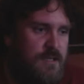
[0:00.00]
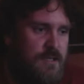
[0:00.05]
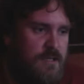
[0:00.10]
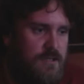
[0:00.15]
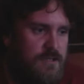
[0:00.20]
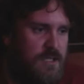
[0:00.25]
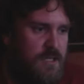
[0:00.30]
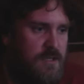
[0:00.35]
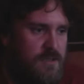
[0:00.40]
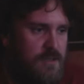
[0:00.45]

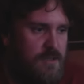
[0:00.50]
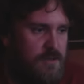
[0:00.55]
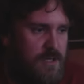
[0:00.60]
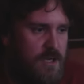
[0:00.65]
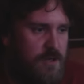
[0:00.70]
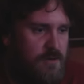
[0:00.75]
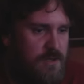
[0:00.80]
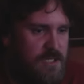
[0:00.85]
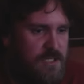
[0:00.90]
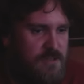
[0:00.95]

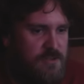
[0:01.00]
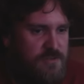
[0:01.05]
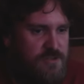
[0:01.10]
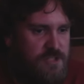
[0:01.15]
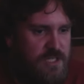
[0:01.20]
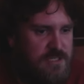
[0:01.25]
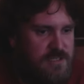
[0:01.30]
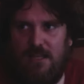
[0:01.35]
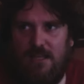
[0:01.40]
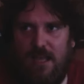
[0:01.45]

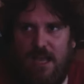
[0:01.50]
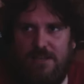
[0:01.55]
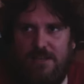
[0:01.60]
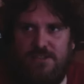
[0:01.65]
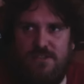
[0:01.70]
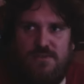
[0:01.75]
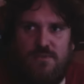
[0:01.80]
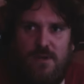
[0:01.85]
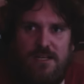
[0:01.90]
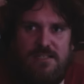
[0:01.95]
I
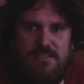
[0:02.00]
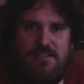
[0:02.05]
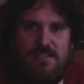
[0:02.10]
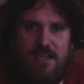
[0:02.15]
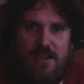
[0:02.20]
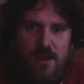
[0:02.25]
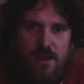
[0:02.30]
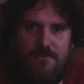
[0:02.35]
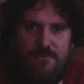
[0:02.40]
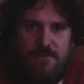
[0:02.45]
just want to
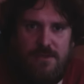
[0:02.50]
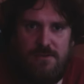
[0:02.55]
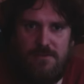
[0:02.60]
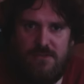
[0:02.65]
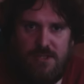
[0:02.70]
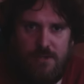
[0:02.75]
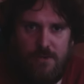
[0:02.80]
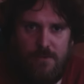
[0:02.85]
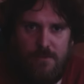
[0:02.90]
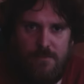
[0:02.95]
stay off
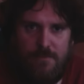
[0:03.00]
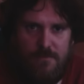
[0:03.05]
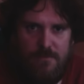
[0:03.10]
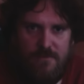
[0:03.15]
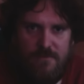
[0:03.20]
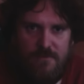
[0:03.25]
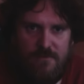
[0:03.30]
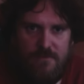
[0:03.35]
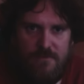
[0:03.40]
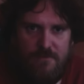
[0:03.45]
YouTube
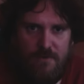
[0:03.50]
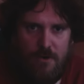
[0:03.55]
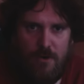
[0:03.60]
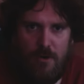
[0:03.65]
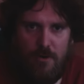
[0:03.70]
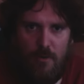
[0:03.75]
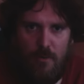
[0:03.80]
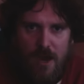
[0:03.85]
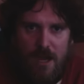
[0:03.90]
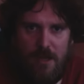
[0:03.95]
for
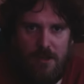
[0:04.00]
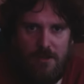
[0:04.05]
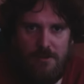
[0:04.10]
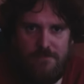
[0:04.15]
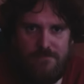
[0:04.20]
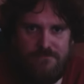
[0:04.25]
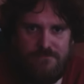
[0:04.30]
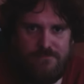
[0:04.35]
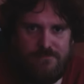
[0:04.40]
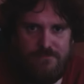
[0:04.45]
a while.
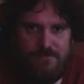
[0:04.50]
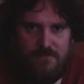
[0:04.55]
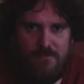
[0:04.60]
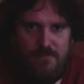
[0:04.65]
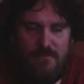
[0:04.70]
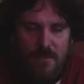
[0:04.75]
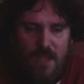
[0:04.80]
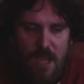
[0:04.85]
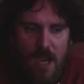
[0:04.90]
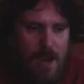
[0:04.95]

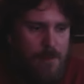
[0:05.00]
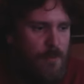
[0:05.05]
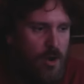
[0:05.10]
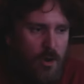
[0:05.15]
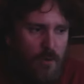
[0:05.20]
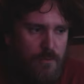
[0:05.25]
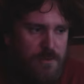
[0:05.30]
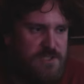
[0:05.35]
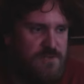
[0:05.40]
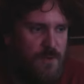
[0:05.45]
I'm
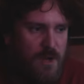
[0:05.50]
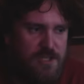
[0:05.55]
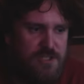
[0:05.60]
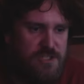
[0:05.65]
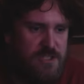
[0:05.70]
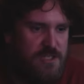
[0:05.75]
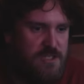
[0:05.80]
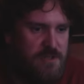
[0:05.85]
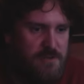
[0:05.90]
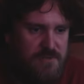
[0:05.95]
always
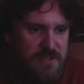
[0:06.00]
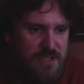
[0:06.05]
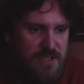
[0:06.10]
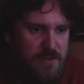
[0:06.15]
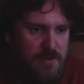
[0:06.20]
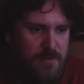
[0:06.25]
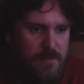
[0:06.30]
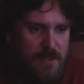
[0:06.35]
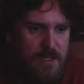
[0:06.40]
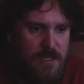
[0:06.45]
watching
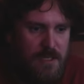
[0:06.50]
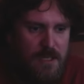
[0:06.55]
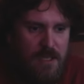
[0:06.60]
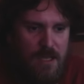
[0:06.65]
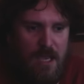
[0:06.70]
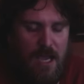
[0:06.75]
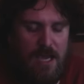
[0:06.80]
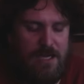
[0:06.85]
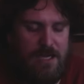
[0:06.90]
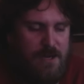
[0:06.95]
YouTube.
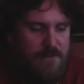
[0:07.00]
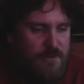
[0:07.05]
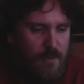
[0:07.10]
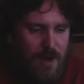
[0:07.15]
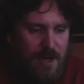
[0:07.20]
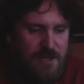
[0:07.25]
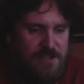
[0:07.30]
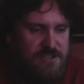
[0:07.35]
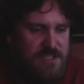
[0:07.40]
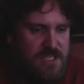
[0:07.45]
I never
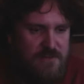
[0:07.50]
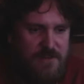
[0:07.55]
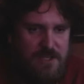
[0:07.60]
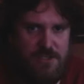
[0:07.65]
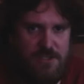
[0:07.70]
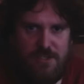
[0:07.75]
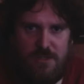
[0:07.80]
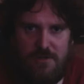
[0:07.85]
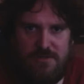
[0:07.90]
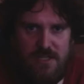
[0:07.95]
watch
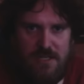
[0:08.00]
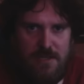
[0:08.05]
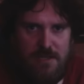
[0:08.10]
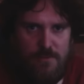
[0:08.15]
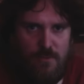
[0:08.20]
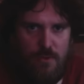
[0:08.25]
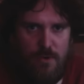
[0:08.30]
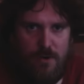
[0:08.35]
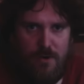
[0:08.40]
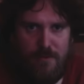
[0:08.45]
TV shows
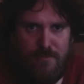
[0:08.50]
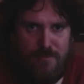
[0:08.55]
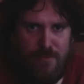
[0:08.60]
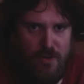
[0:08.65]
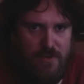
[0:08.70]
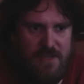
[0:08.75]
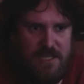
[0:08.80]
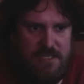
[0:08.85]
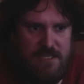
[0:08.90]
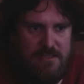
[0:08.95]
anymore or
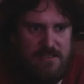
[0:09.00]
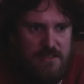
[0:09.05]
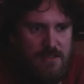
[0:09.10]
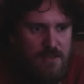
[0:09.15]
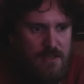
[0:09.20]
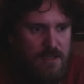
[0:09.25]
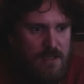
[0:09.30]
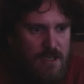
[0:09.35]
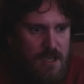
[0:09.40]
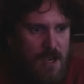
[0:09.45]
movies.
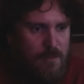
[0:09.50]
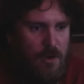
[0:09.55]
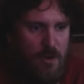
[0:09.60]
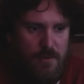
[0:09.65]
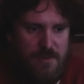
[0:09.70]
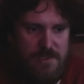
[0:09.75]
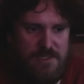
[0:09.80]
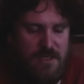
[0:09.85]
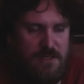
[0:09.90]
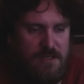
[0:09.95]
I'm
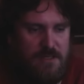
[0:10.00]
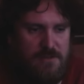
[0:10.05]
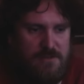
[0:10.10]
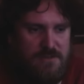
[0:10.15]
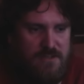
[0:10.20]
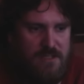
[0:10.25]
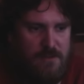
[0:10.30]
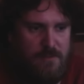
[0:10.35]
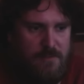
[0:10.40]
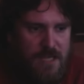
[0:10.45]
always on
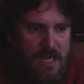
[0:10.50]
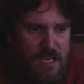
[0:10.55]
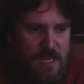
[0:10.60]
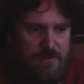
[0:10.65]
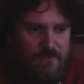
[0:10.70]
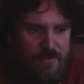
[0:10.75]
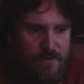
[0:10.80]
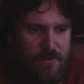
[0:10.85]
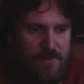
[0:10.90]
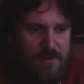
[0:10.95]
YouTube.
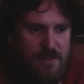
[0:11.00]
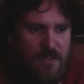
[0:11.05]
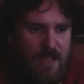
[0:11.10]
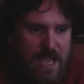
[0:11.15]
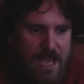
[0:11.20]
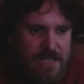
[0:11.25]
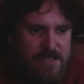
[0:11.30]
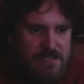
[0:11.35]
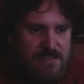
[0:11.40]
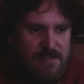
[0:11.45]
And for the
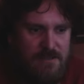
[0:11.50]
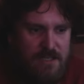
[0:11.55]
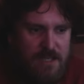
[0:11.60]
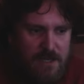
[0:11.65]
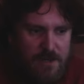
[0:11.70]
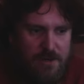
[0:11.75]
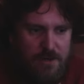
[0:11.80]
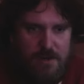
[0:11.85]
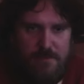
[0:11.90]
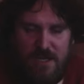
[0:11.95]
last
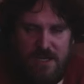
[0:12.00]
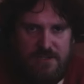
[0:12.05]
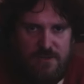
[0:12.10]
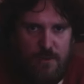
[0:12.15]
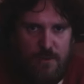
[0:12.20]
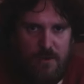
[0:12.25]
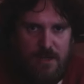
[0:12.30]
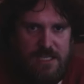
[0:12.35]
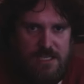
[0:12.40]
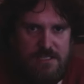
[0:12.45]
year in my
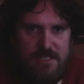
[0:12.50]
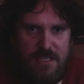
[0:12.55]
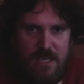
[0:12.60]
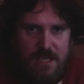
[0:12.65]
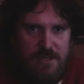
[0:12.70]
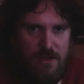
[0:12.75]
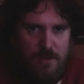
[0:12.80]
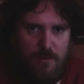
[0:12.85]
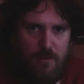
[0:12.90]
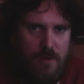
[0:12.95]
20s,
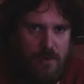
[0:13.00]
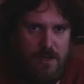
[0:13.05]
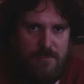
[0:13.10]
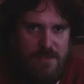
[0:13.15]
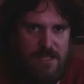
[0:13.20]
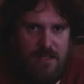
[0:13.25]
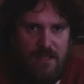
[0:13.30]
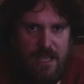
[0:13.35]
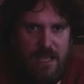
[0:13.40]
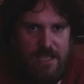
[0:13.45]
I don't want to
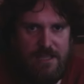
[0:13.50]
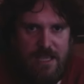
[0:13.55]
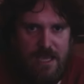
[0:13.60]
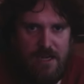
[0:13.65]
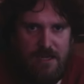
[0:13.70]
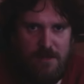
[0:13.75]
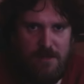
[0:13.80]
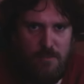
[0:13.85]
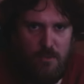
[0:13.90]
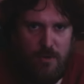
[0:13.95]
be like
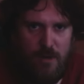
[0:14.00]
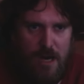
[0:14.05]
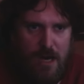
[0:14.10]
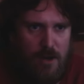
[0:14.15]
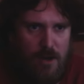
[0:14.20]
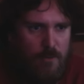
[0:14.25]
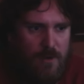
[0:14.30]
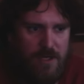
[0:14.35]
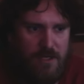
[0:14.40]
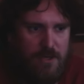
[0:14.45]
that anymore. I
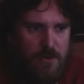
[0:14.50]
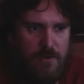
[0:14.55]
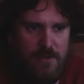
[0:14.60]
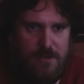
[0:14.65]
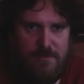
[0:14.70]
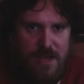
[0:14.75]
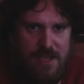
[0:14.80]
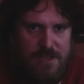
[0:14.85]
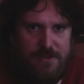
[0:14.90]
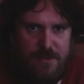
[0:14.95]
don't want to go
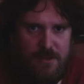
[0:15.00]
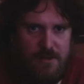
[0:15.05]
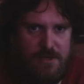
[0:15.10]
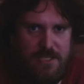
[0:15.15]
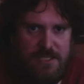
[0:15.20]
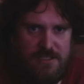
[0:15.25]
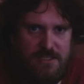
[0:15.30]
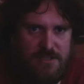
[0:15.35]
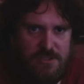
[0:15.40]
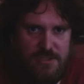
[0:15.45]
into my
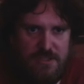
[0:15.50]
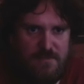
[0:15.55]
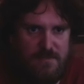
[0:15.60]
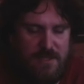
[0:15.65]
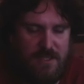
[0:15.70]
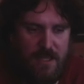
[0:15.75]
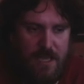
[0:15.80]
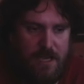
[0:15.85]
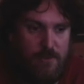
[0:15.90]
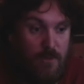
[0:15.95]
30s and just
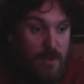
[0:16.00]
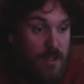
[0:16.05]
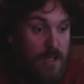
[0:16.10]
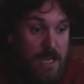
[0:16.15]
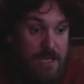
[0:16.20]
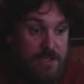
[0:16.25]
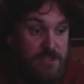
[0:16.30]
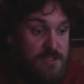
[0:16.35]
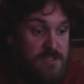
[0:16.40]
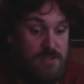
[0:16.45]
be like, well,
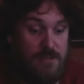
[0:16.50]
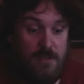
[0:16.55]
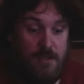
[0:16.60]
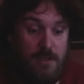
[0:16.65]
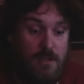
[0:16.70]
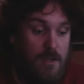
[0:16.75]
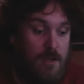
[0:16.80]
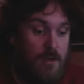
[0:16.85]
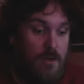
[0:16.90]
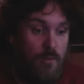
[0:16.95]
I just
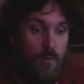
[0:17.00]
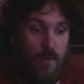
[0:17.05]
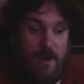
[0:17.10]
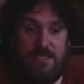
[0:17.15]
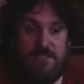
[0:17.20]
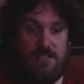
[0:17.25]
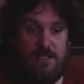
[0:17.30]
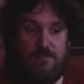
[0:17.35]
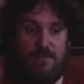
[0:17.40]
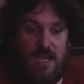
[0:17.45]

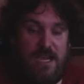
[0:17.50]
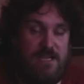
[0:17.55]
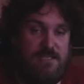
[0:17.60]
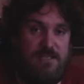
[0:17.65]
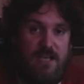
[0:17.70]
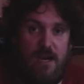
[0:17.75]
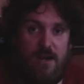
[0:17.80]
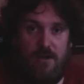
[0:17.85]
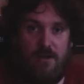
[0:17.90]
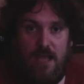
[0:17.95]
wasted my
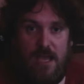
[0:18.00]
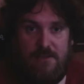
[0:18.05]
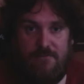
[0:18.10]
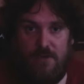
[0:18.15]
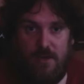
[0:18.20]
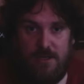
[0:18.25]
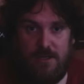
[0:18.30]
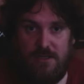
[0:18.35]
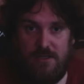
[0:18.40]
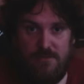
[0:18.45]
entire life
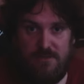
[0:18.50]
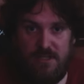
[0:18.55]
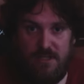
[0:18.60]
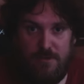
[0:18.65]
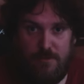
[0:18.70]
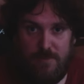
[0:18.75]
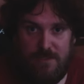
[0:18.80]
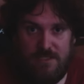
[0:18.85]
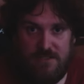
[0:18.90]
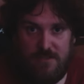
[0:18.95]
on
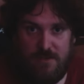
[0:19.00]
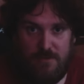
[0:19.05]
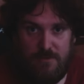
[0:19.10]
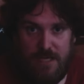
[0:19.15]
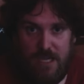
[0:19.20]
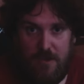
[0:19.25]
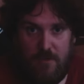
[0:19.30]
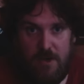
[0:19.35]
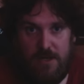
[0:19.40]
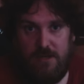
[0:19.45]
YouTube, and so
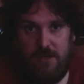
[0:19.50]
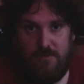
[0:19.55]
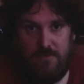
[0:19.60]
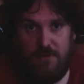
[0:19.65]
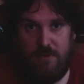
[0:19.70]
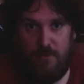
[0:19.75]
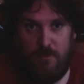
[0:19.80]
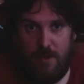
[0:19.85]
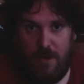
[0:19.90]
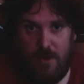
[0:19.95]
now I don't
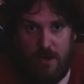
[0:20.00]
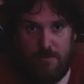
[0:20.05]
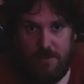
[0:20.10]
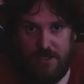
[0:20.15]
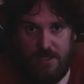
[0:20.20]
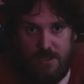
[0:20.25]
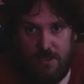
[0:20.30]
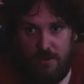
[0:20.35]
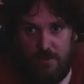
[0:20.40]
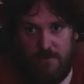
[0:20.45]
know where I'm
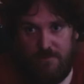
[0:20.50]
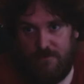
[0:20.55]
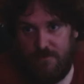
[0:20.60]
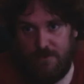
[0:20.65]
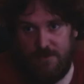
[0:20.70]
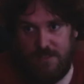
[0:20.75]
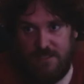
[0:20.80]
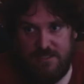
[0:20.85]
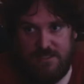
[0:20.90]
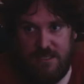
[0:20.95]
going to go
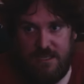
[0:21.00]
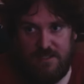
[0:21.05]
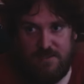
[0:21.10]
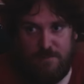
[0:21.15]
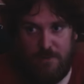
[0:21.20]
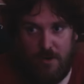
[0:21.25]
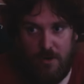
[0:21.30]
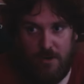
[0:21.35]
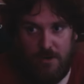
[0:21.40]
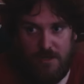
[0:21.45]
for this
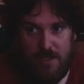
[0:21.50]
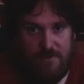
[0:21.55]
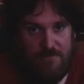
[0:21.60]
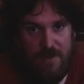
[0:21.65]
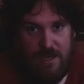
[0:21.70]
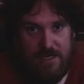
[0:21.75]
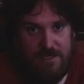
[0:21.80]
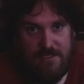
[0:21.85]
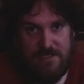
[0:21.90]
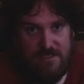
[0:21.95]
next part if
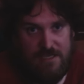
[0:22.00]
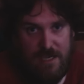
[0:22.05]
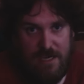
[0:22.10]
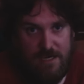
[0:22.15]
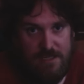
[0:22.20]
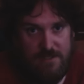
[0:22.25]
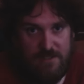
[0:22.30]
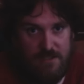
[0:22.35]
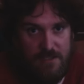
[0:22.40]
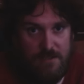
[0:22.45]
I
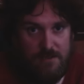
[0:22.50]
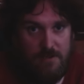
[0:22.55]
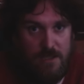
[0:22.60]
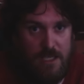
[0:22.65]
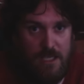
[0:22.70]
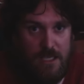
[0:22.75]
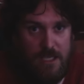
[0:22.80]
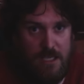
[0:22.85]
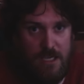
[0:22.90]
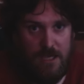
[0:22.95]
decide to
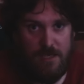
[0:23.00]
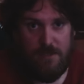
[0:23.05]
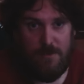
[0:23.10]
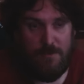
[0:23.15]
end